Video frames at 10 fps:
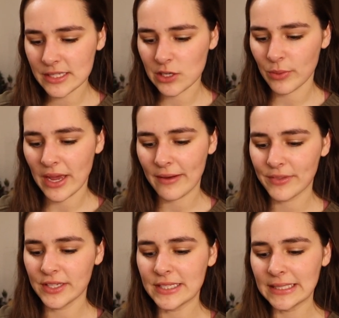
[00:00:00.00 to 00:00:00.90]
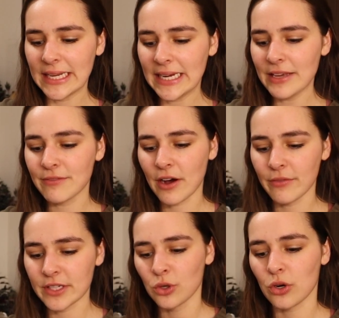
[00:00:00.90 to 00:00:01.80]
So we have the Delaney
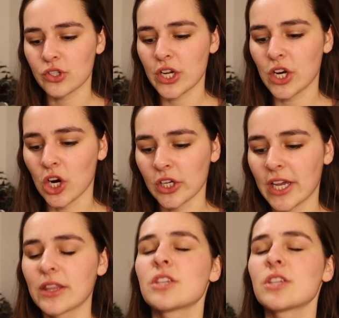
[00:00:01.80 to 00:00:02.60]
Velvet Crochet Cardigan.